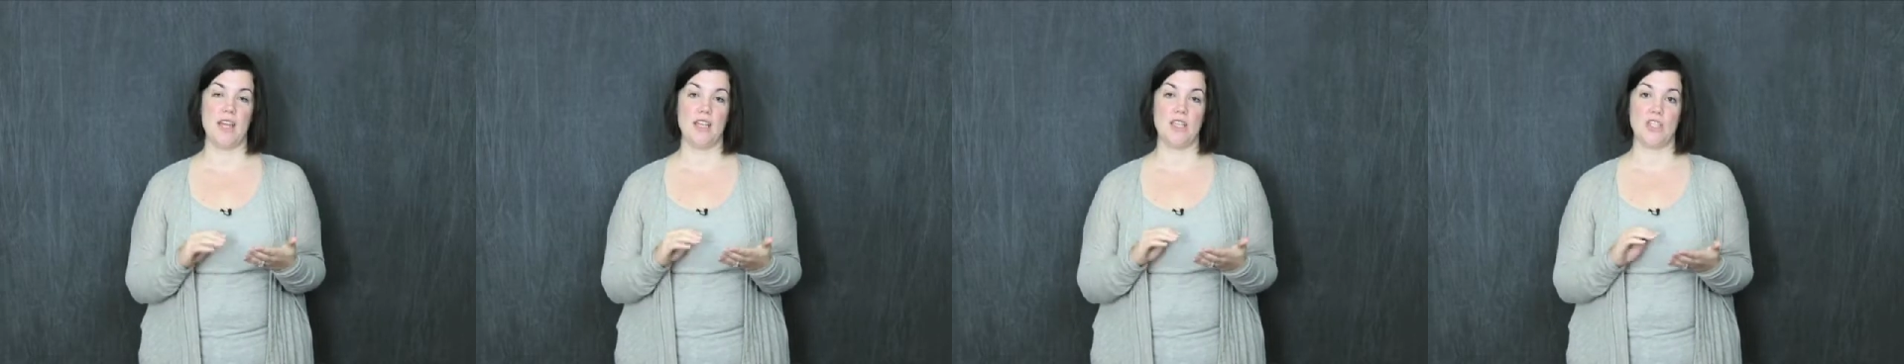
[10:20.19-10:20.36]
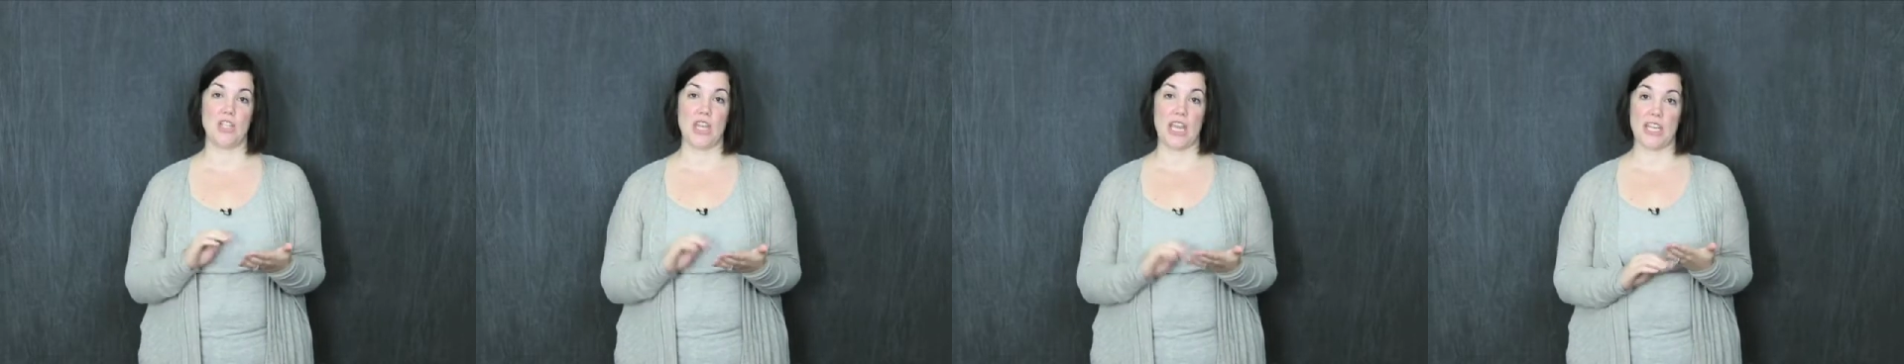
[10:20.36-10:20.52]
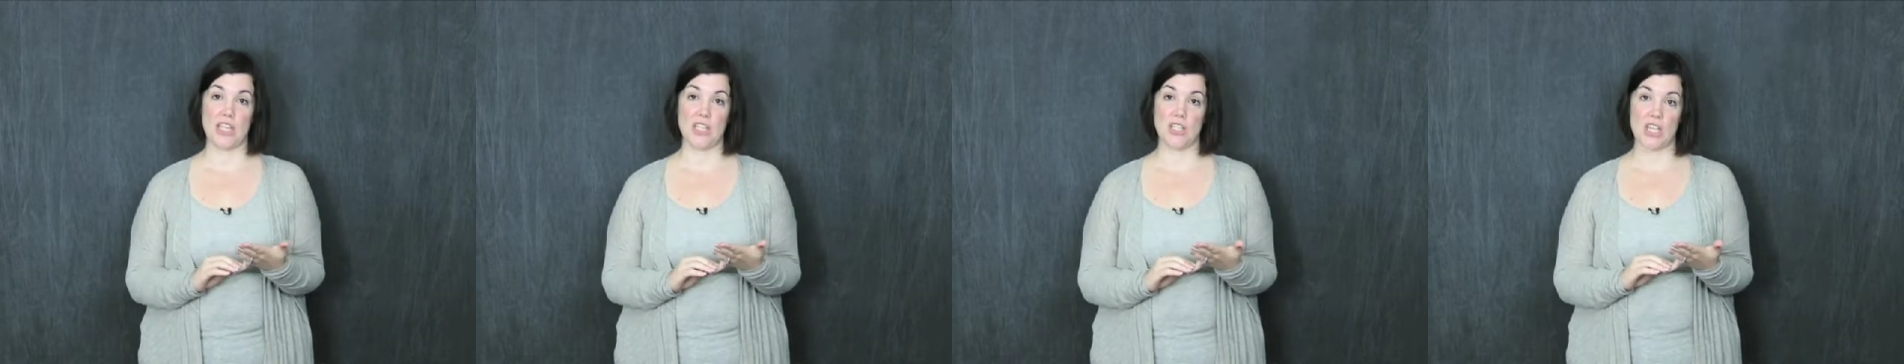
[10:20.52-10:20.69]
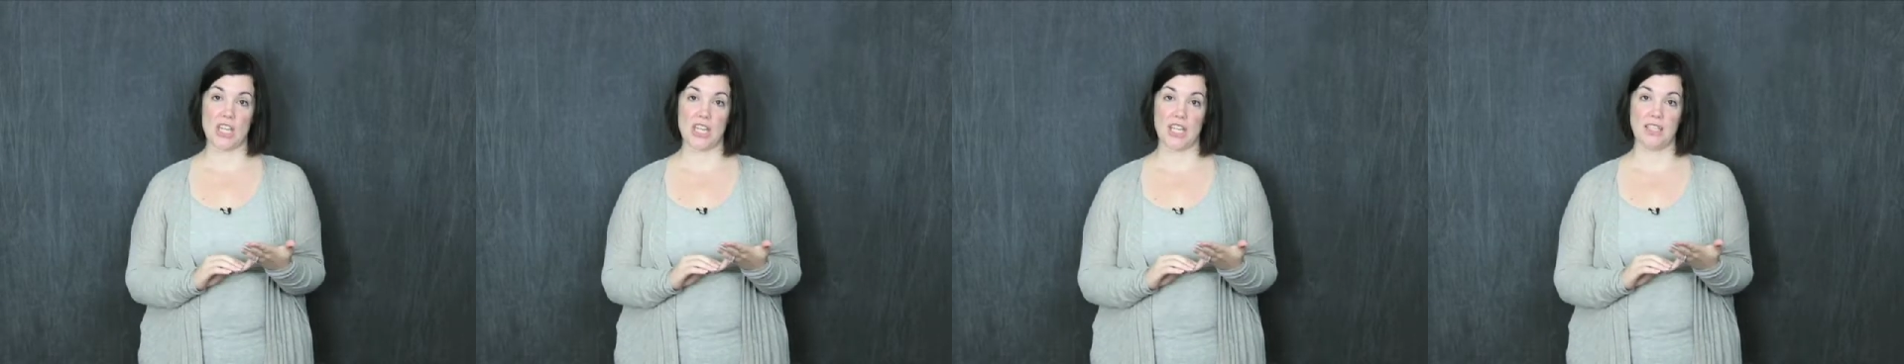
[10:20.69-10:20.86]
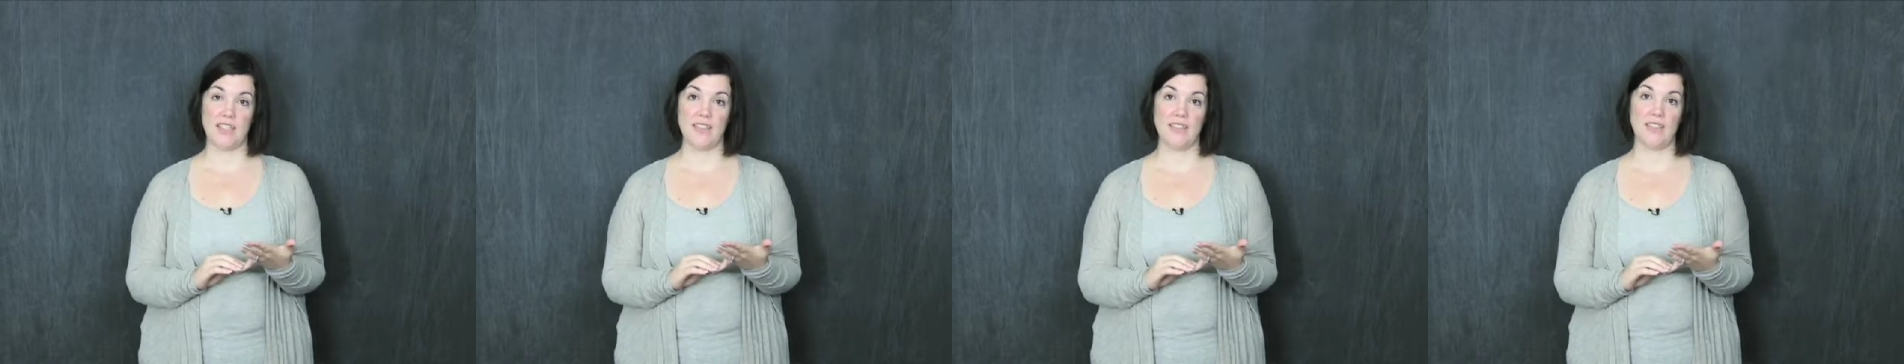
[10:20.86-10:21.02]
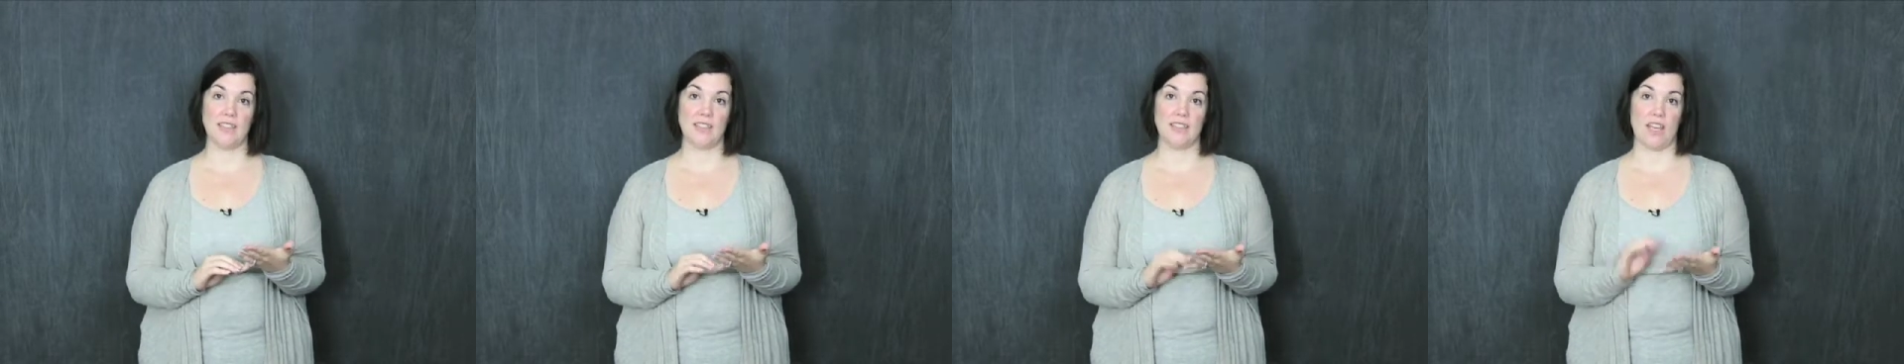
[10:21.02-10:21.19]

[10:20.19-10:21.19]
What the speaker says: changing,